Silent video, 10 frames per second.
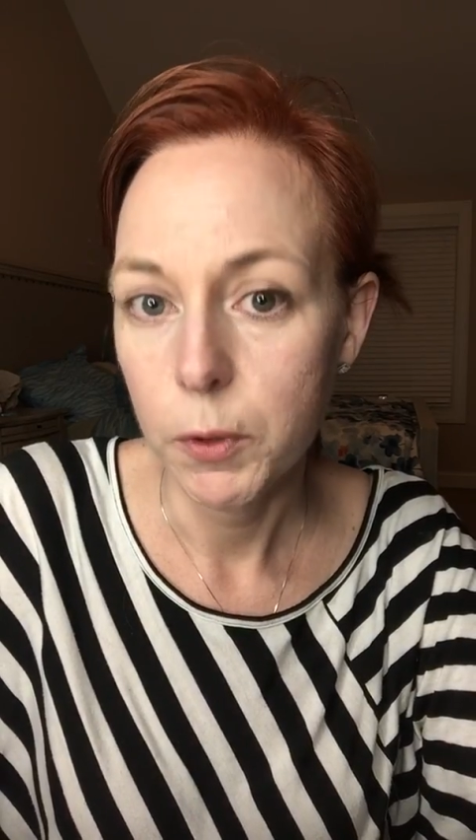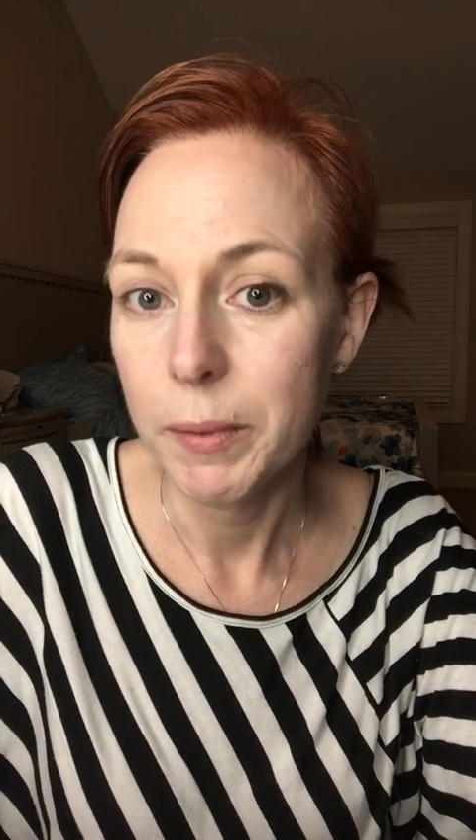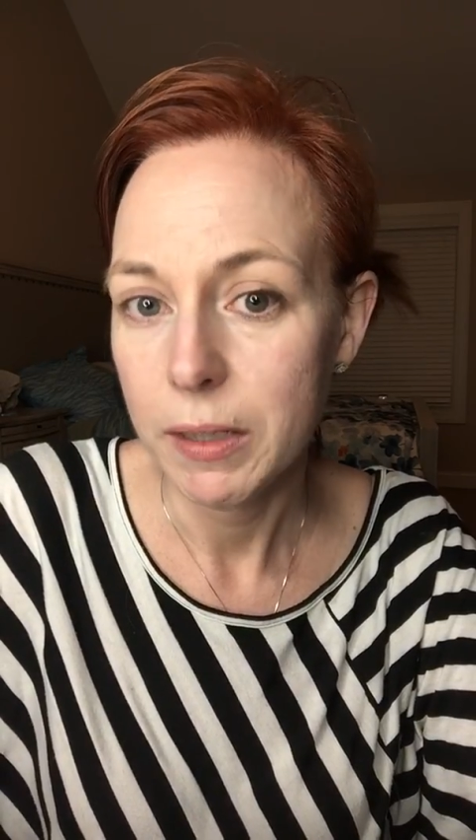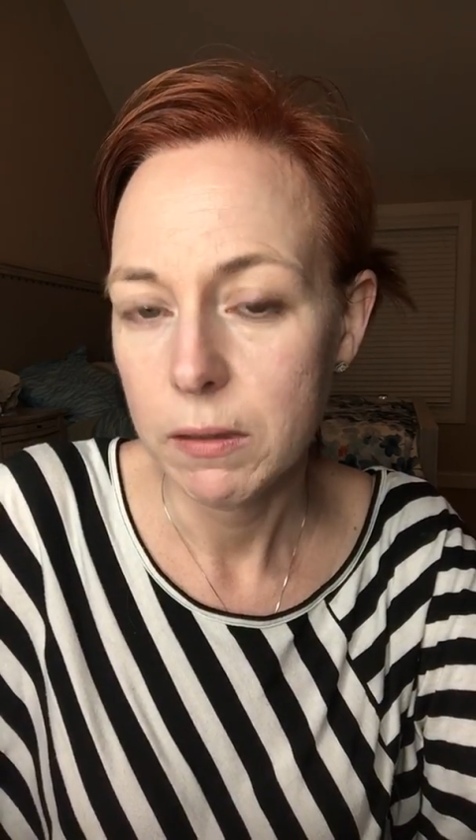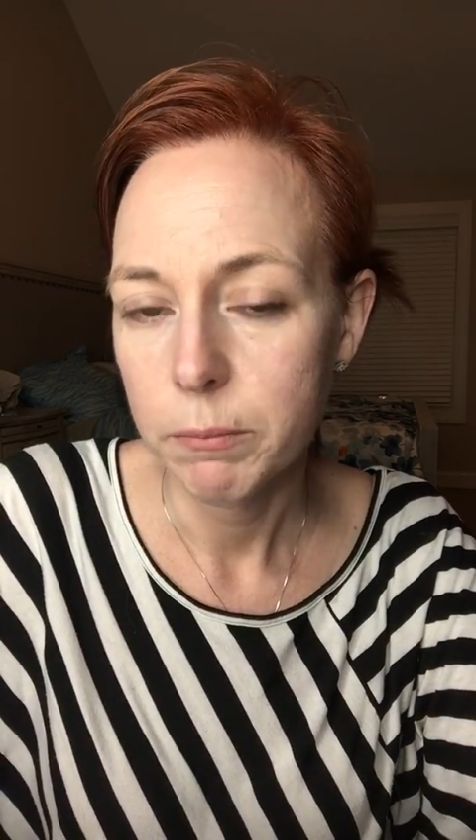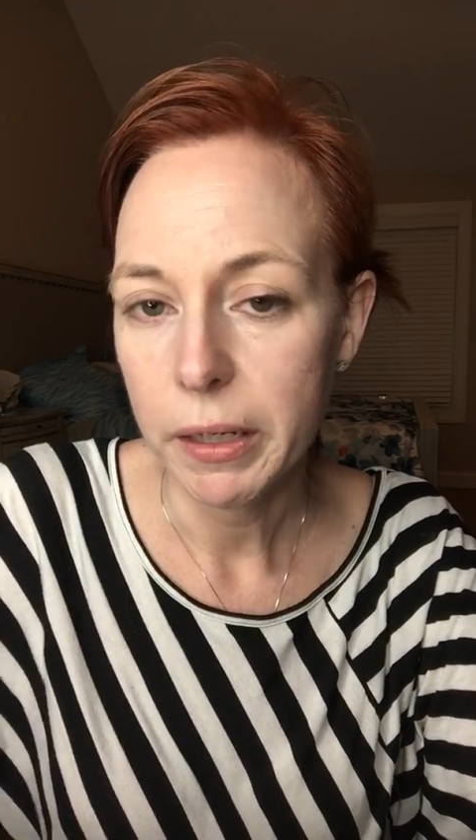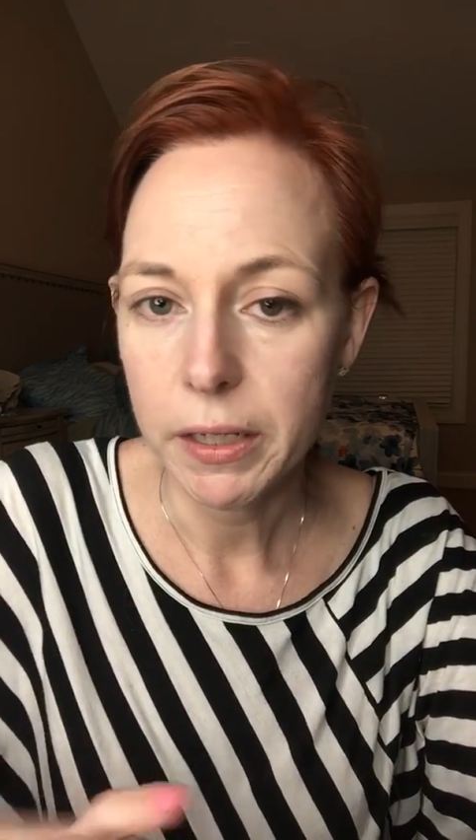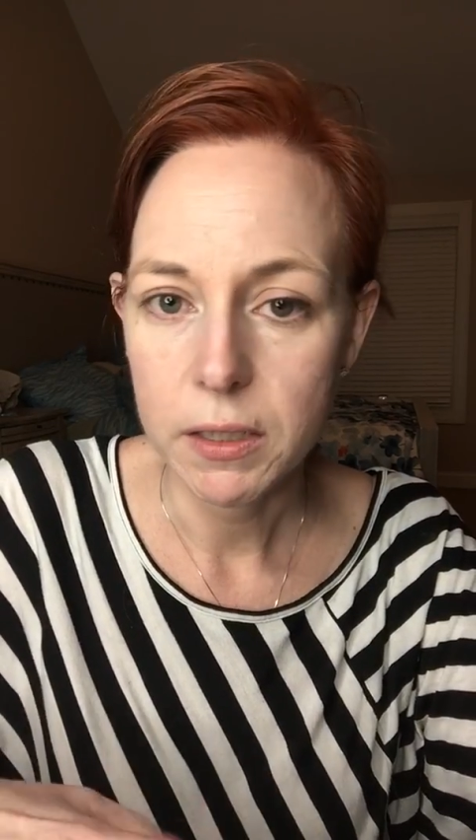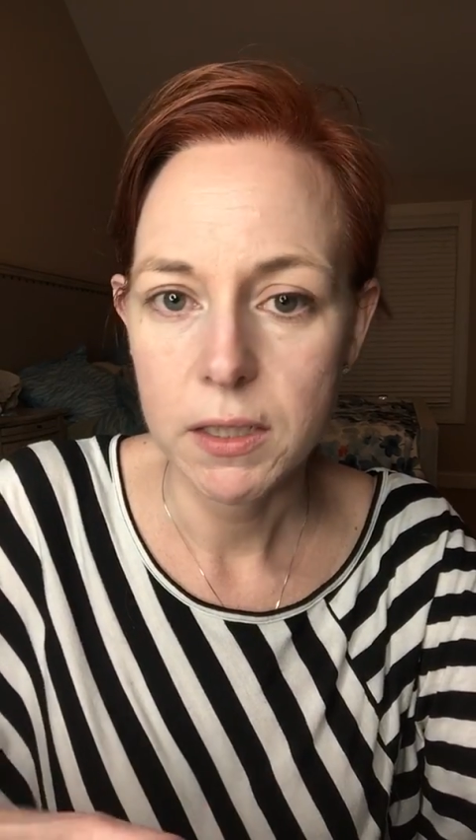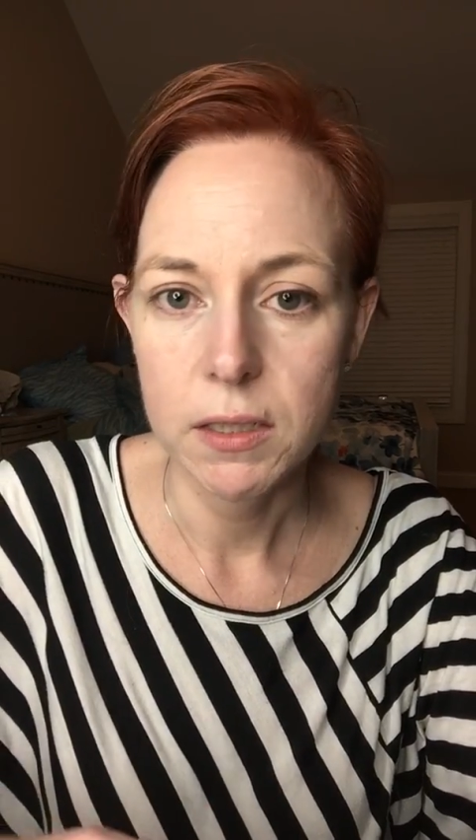Well, my my
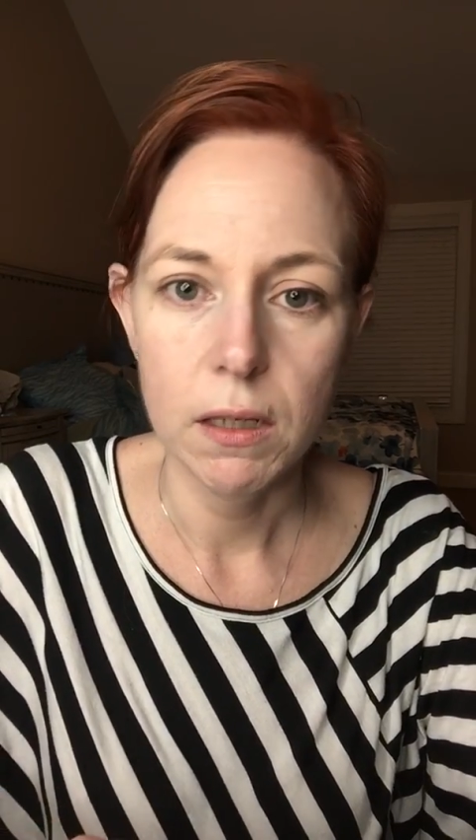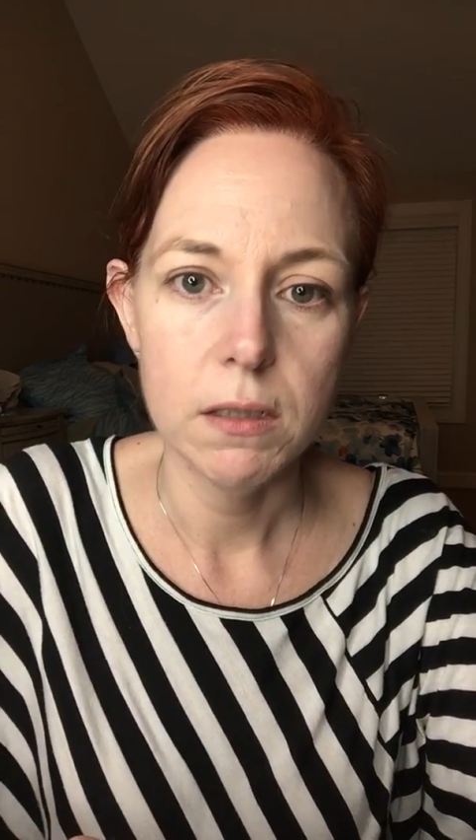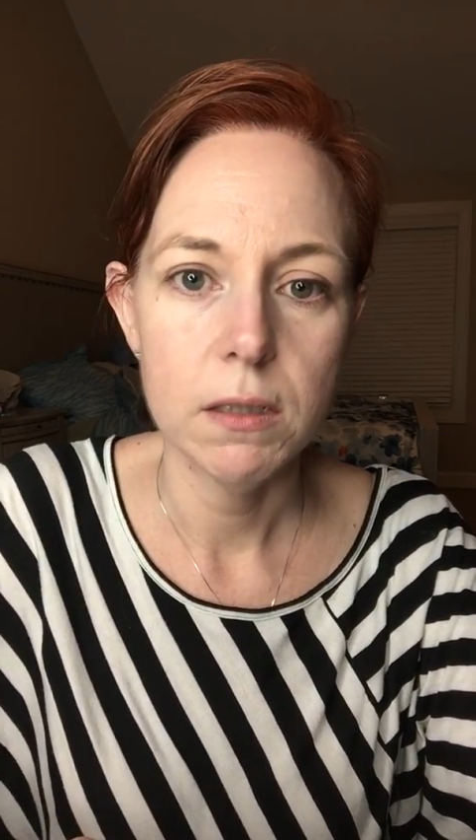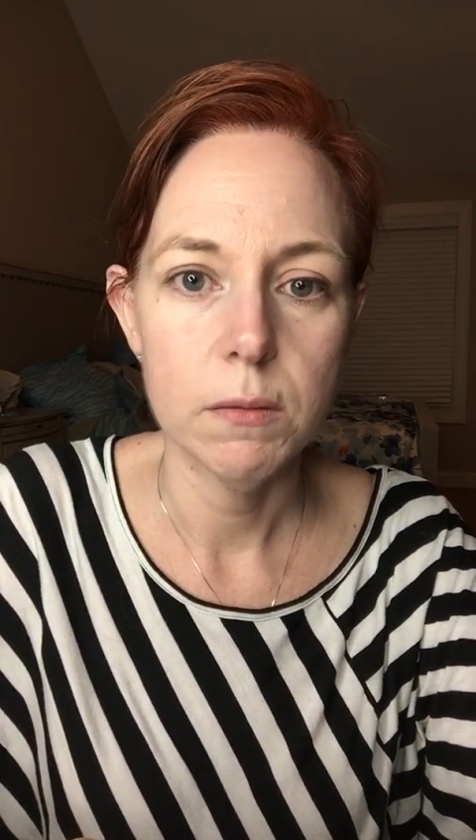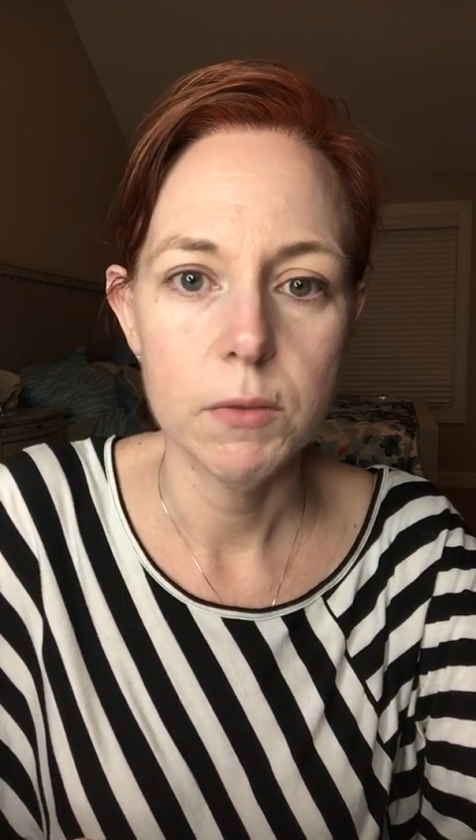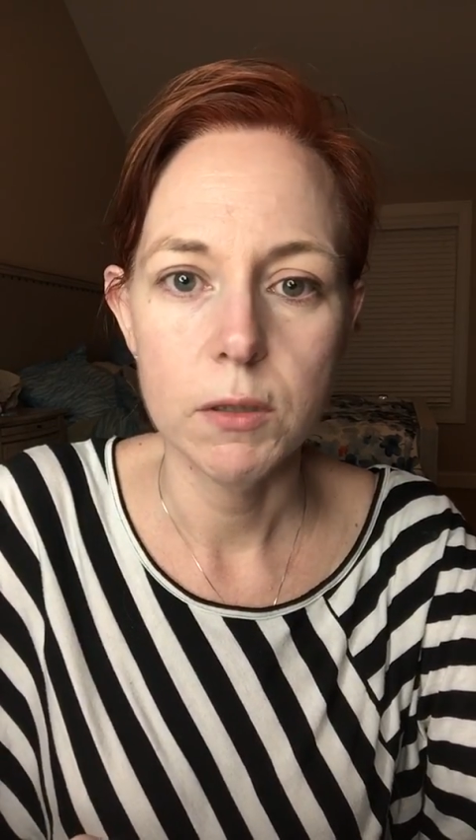youngest has autism,